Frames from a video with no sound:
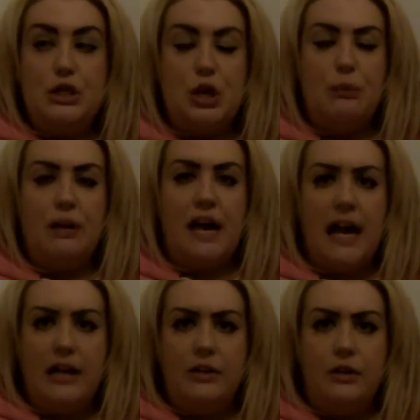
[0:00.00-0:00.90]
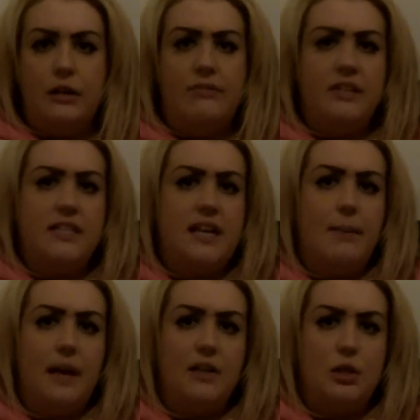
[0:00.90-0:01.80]
so mechanical. Every
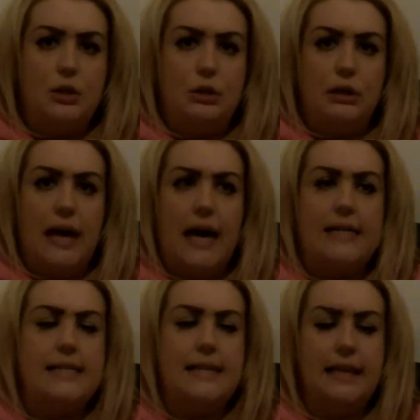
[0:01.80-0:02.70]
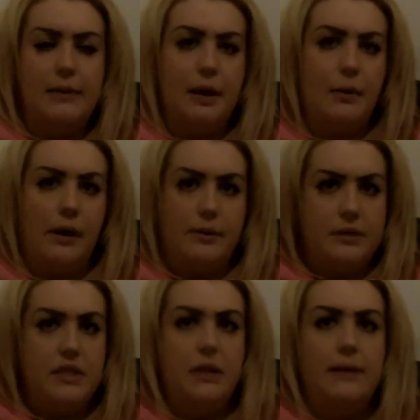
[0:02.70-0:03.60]
step that I took, I had to think about what I
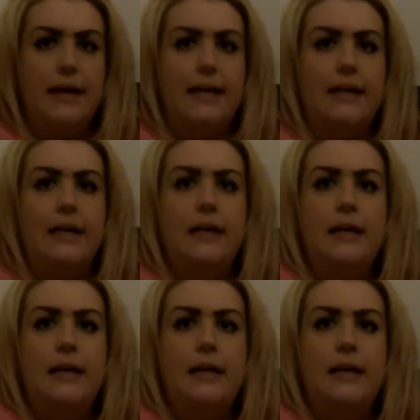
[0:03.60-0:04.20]
was doing.